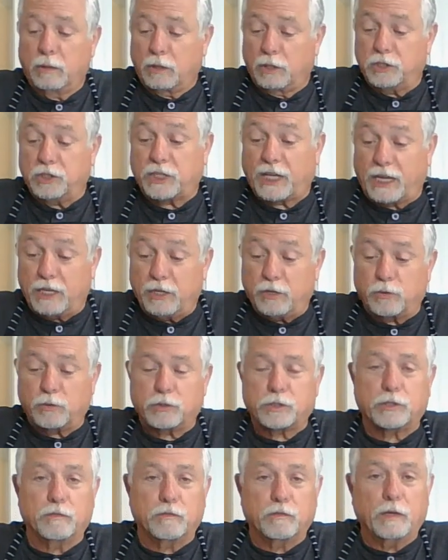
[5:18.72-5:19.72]

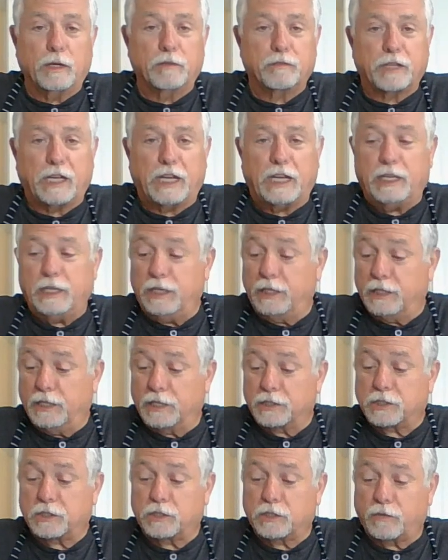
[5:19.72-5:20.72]
containers of candied
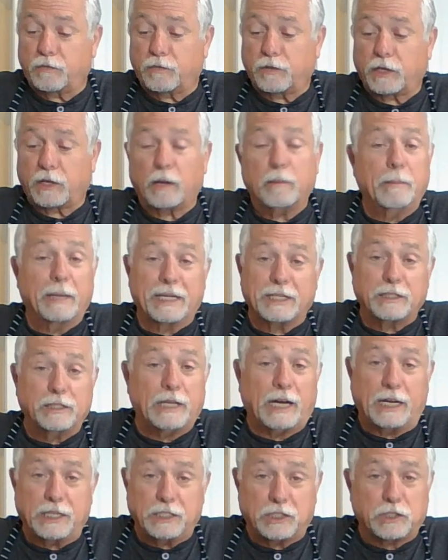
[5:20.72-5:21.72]
nuts and stuff like that make
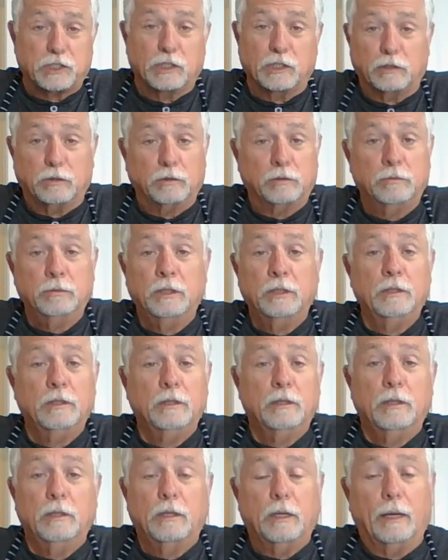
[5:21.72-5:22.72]
nice little
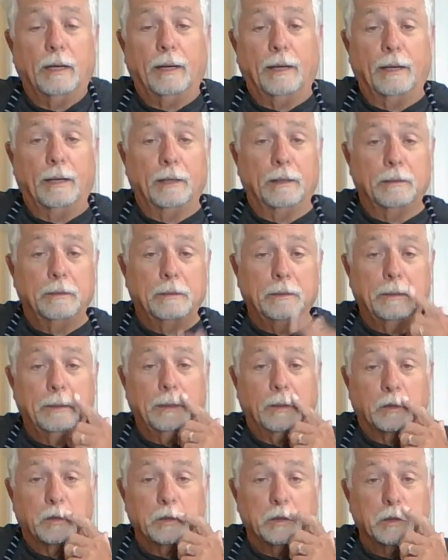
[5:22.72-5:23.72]

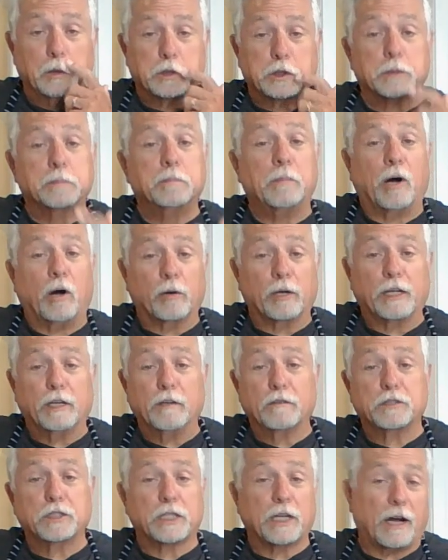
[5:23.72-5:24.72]
little small
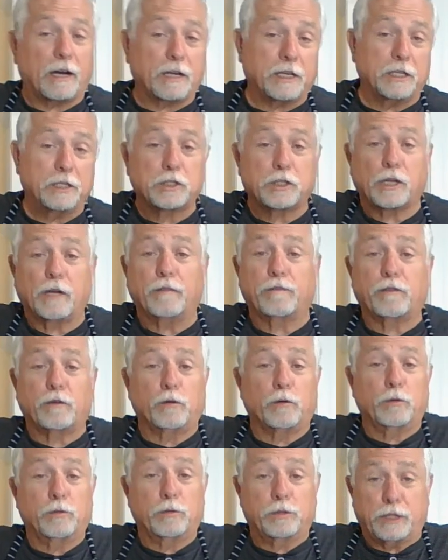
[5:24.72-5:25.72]
gifts, stocking
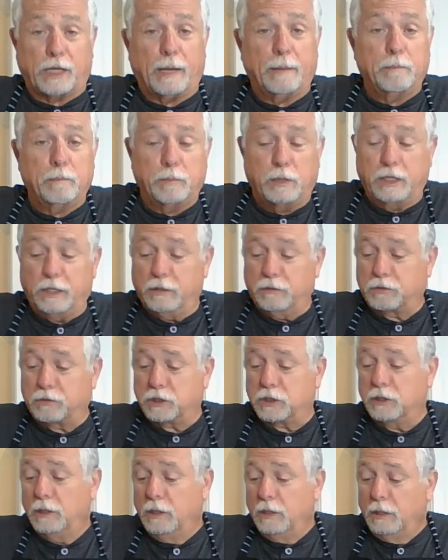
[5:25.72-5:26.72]
stuffer type
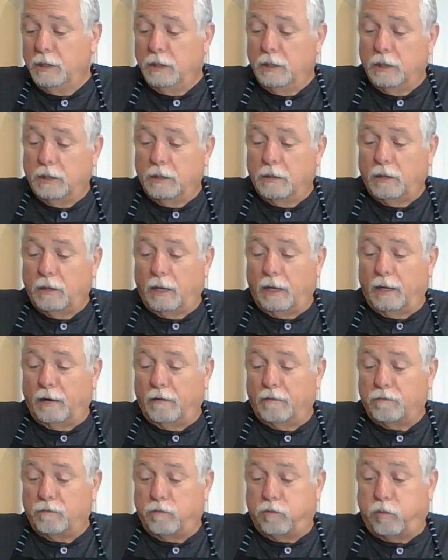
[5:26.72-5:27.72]
gifts
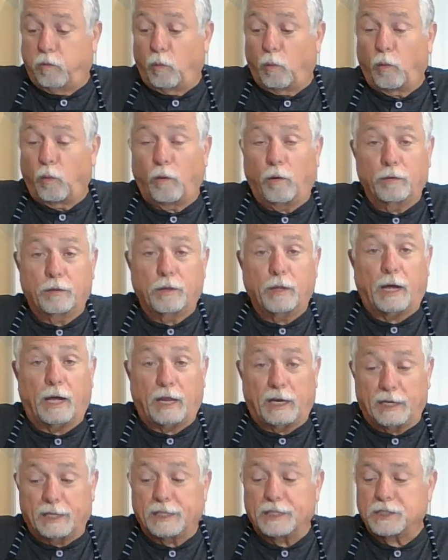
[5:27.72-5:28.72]
for the
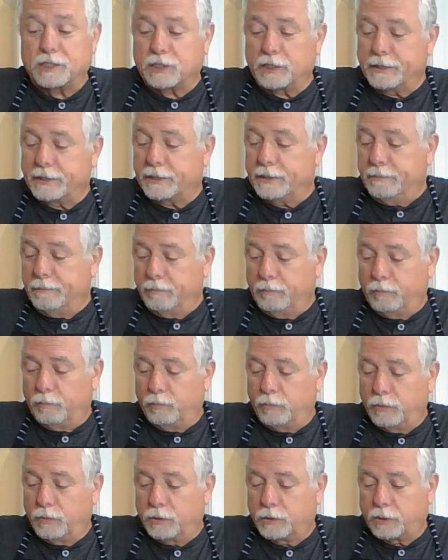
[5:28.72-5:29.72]
holiday season.
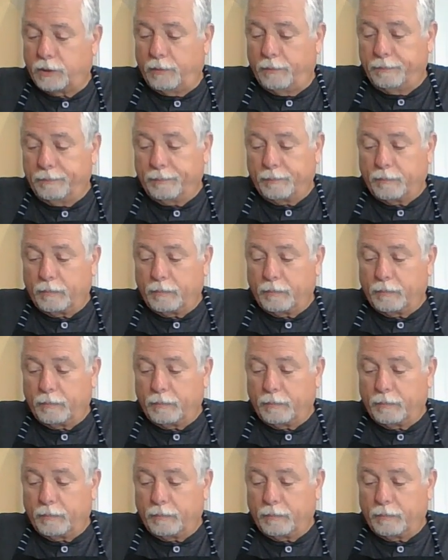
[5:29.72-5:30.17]
So.